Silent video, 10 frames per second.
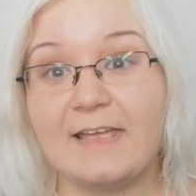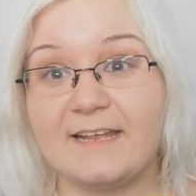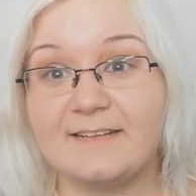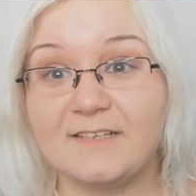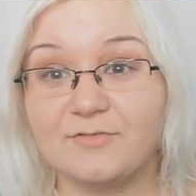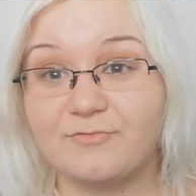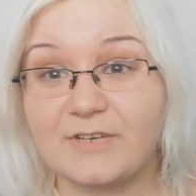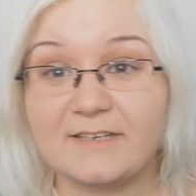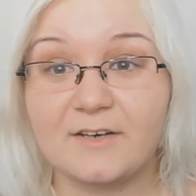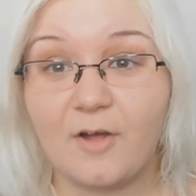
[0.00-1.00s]
and I didn't
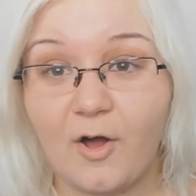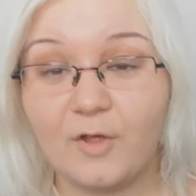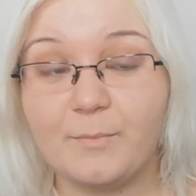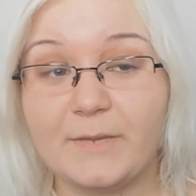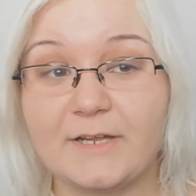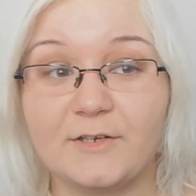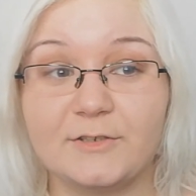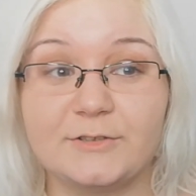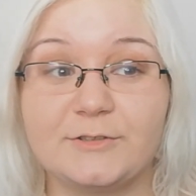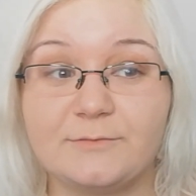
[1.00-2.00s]
read that all
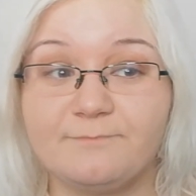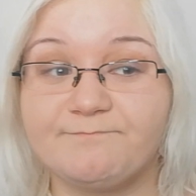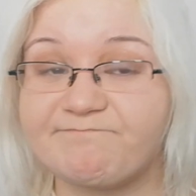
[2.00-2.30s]
because